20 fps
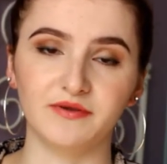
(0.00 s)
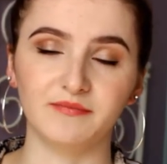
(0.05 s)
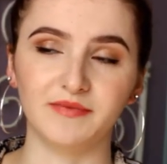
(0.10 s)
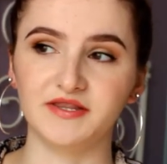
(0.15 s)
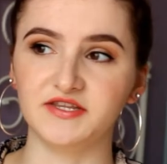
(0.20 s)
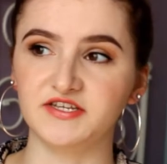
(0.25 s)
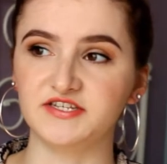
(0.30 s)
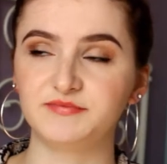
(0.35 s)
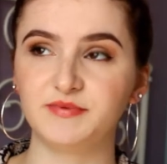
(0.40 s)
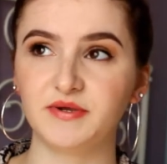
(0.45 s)
I
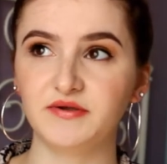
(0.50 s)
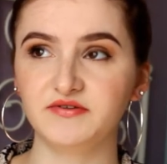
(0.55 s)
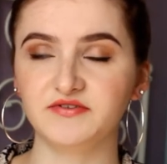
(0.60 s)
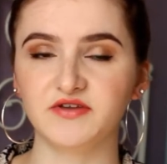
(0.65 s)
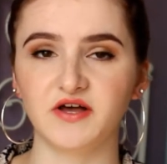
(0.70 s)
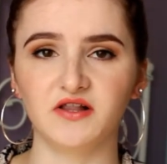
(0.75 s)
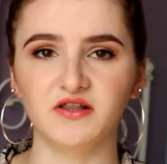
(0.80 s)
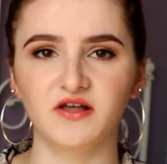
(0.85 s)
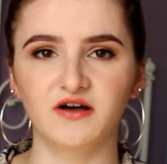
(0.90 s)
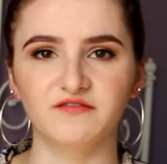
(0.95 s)
mean, there's Spoons
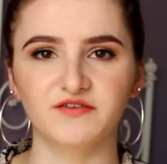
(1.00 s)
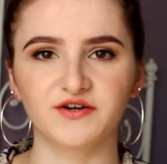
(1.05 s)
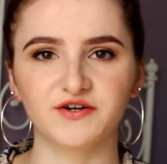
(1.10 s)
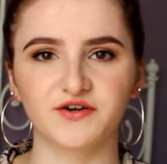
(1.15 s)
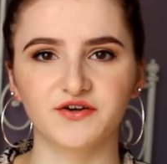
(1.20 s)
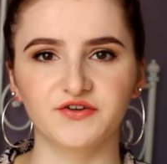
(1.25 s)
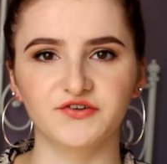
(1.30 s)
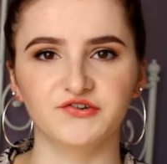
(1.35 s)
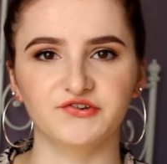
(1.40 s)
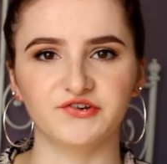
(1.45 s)
all over the
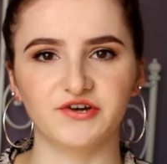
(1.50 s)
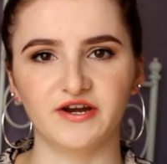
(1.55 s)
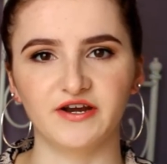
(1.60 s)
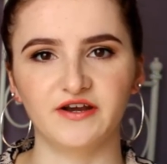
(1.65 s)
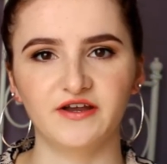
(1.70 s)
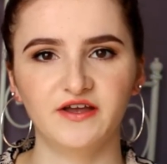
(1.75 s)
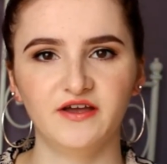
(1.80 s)
country,